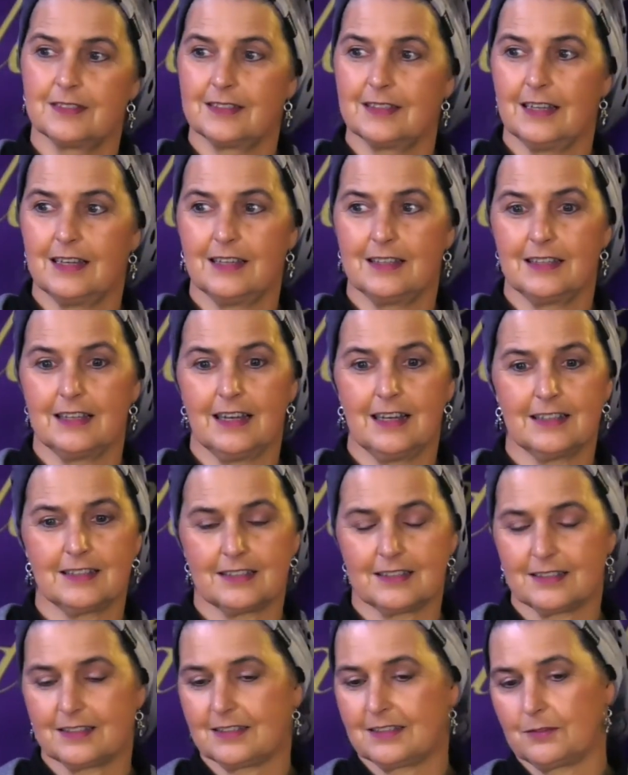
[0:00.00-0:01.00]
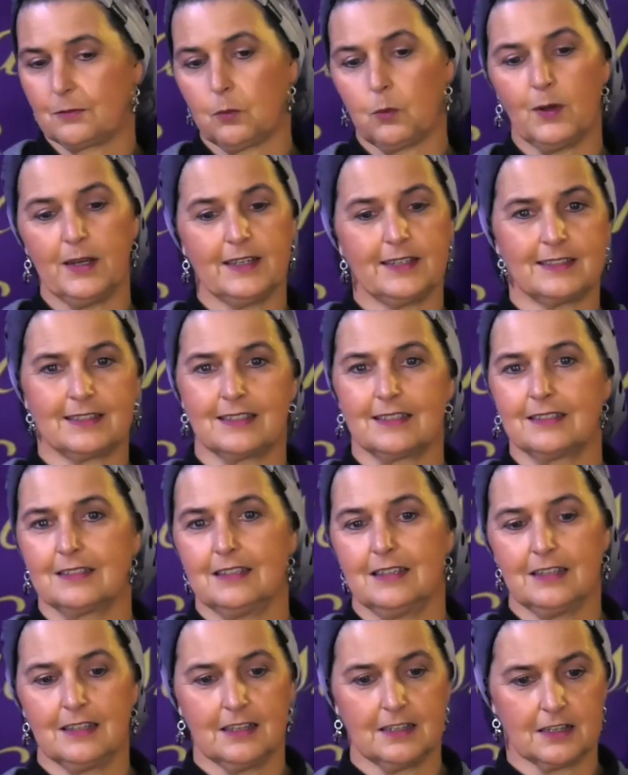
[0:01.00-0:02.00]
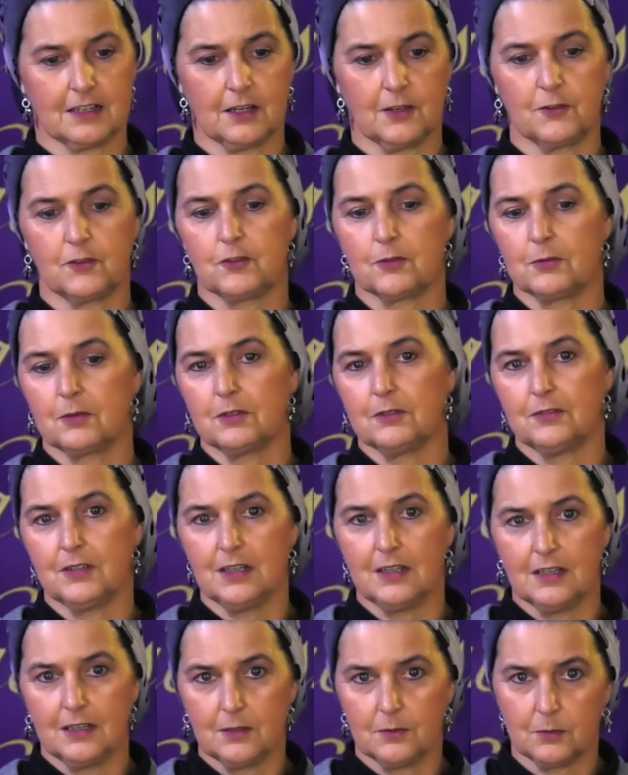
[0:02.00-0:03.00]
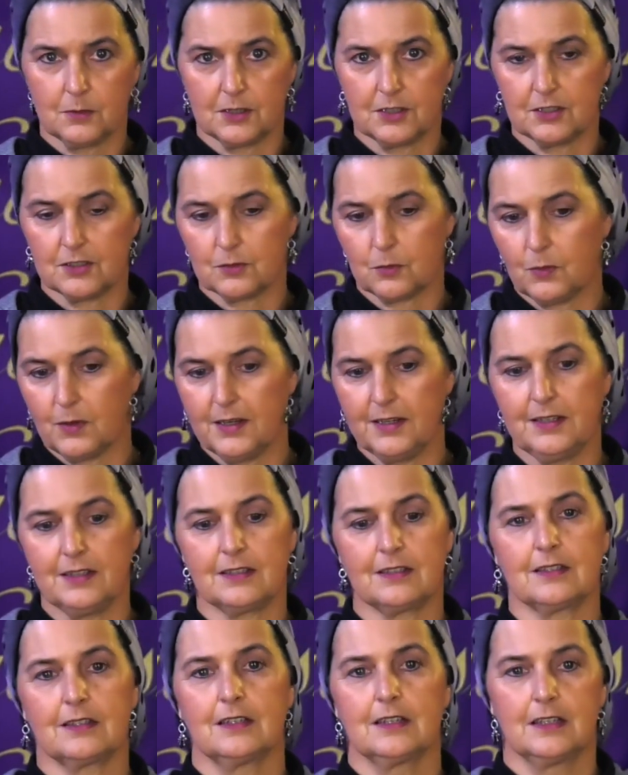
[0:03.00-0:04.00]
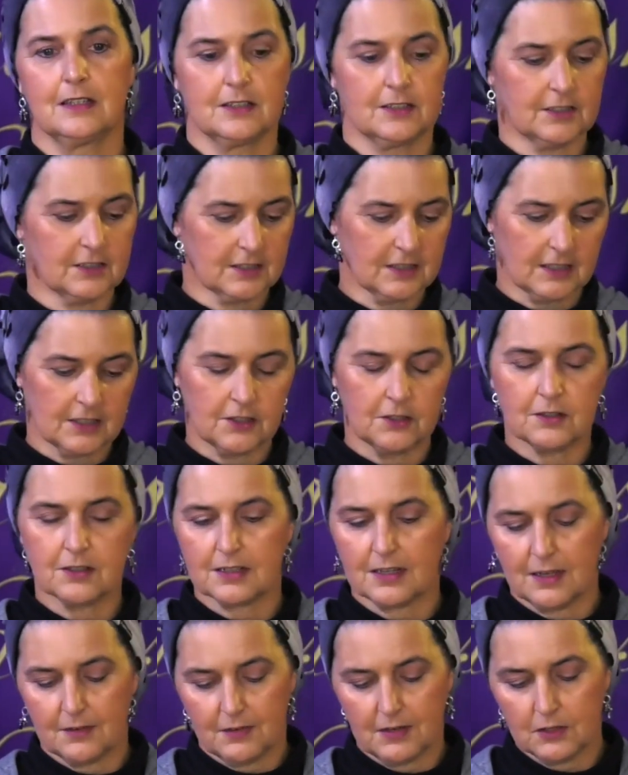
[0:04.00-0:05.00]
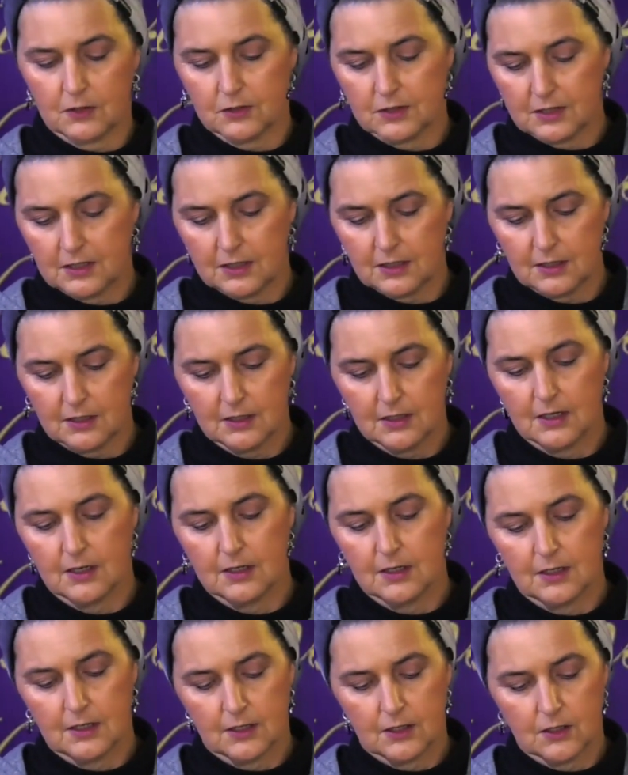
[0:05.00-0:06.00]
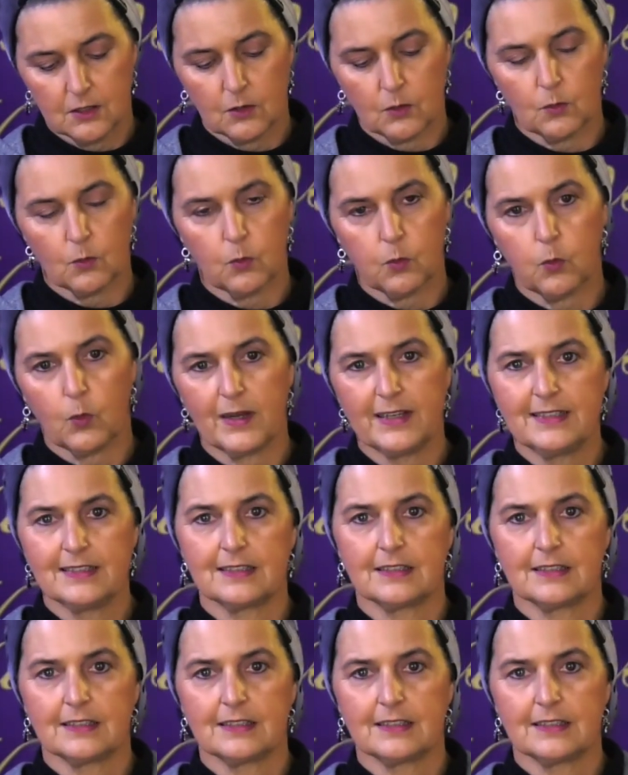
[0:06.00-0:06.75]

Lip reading: And that's white. It comes from levan, which is white. Just like you can have healthy, white